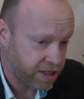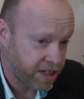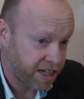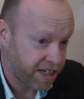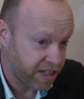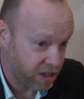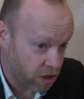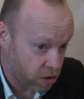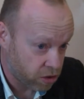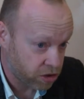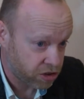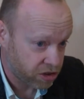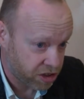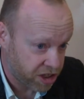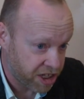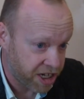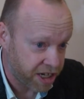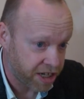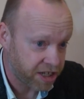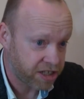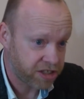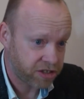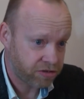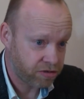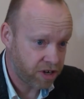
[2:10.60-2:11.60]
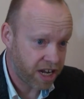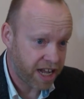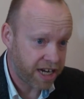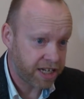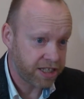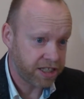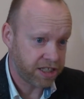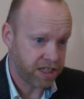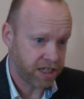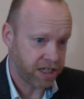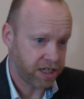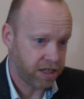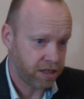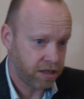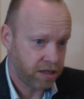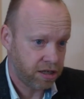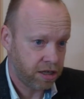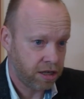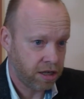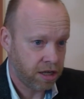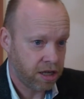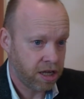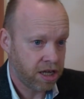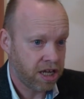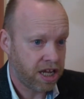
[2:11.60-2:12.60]
It contradicts reality.
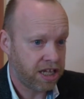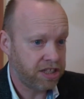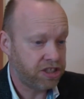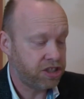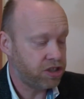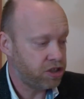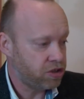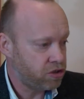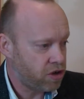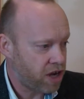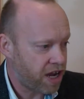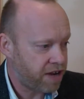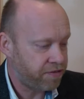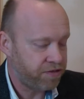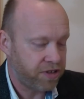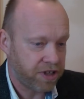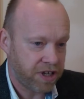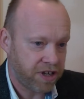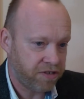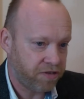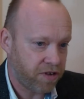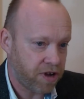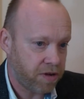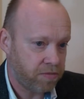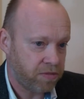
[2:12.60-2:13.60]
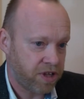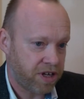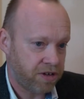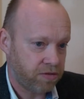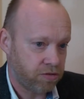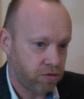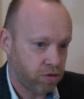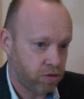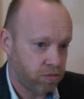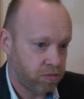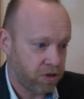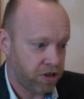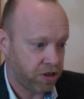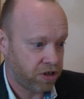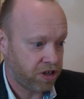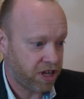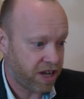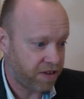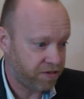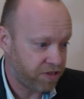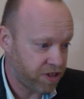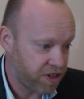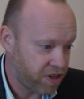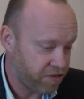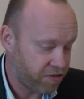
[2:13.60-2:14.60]
And so you have to give up that rule book, you
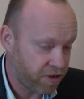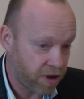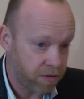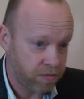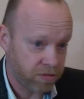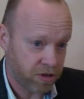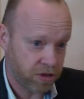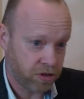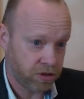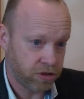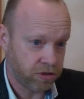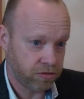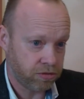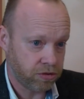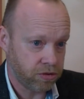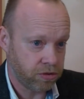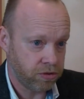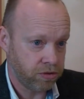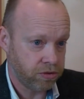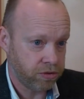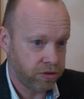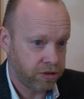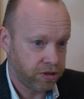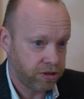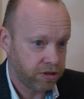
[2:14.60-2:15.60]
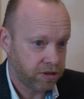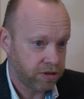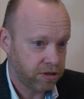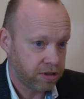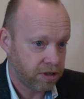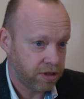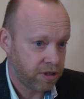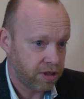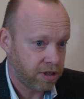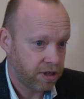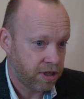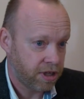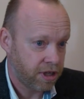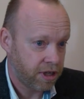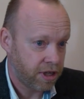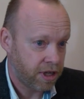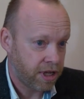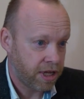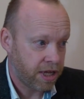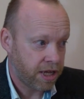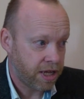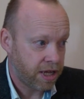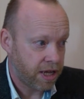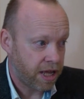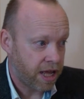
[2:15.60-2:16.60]
have to give up those rules.
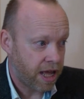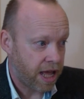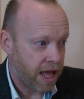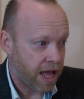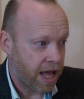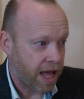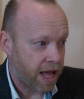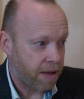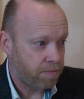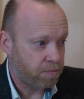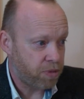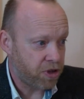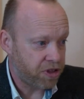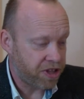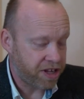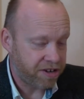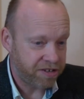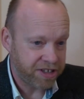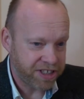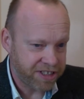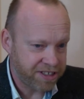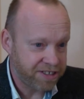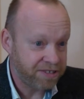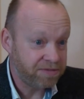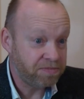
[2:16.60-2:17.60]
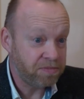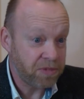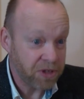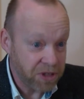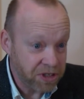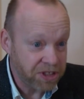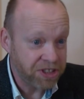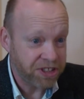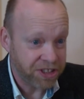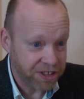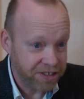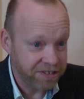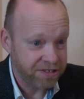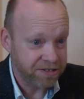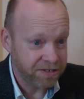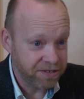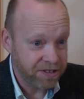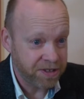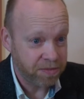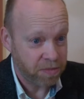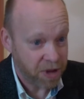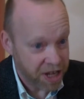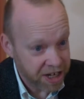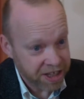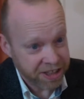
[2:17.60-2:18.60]
But there is an emotional
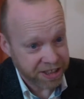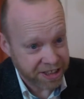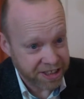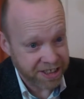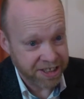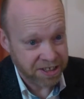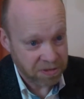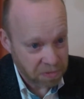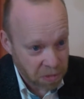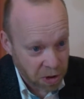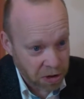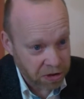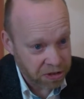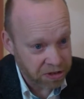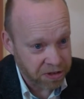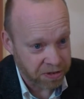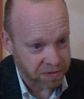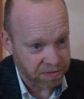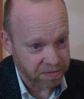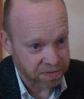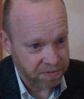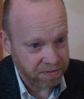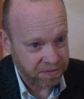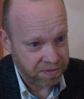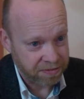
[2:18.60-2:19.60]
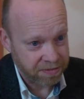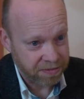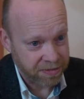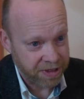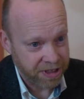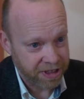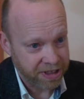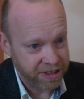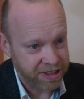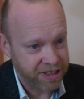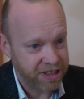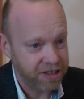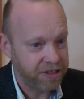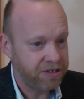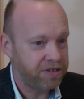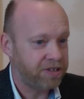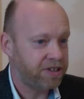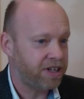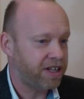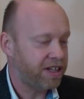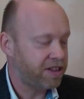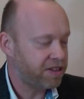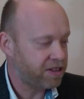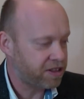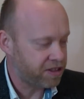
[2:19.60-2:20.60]
dependency upon them. So
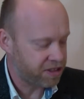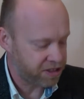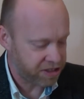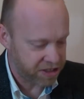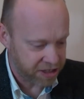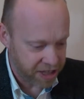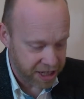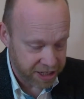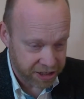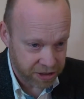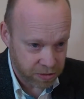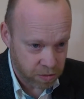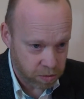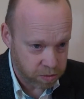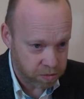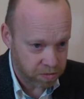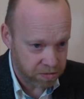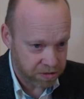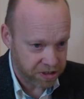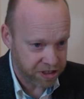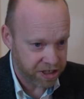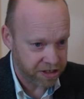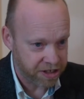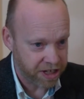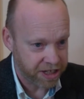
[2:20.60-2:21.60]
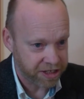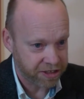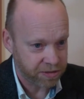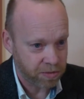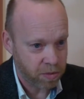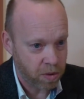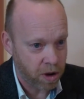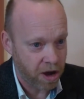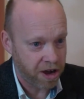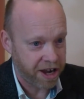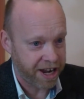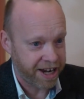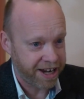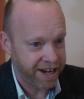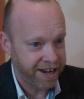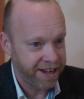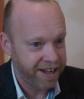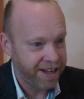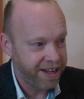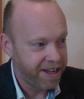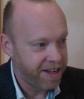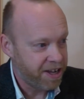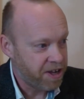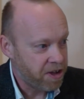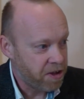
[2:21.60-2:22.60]
that's why
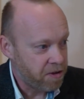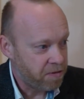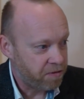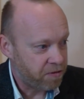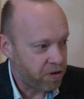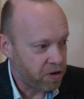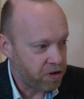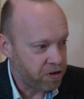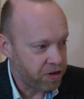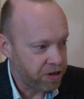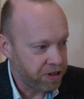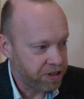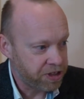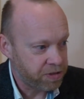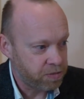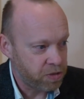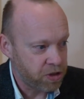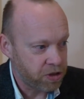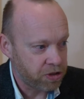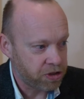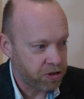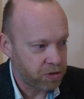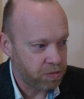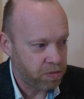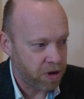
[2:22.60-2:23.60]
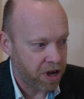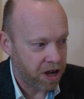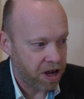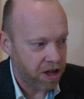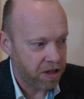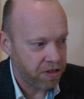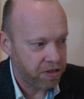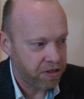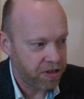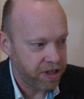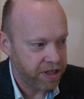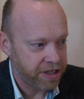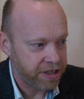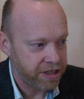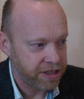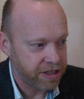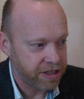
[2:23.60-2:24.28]
following a spiritual path